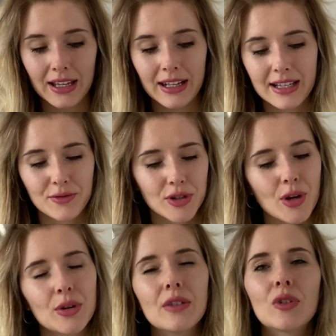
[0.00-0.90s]
And as a
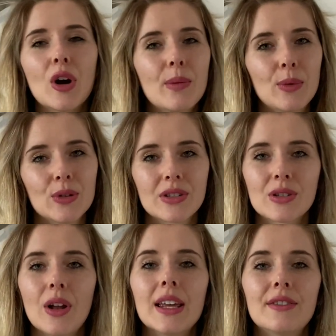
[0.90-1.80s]
result, you've got a more
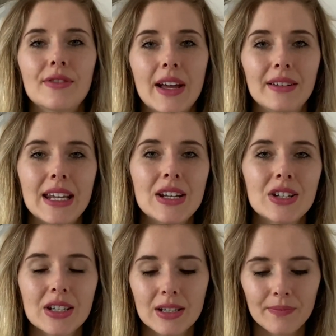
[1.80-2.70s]
solid
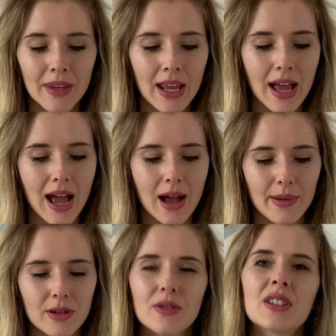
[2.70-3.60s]
foundation,
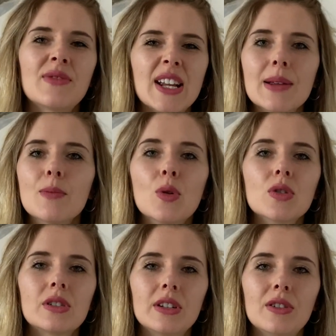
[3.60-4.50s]
and you're just feeling more
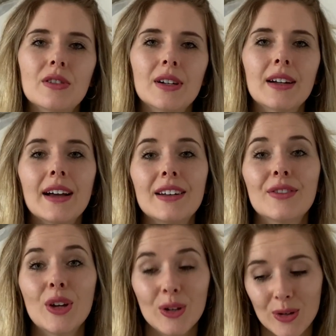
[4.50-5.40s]
secure in kind of
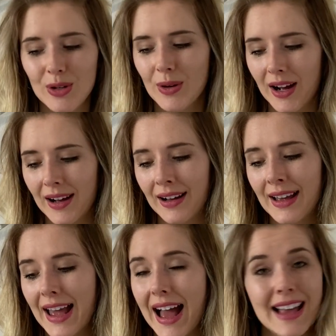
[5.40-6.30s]
who you are
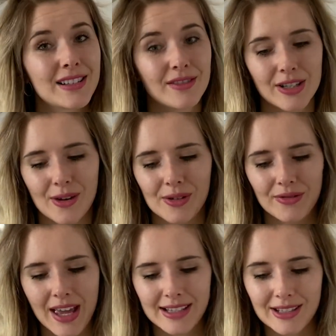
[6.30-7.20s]
as a result of that.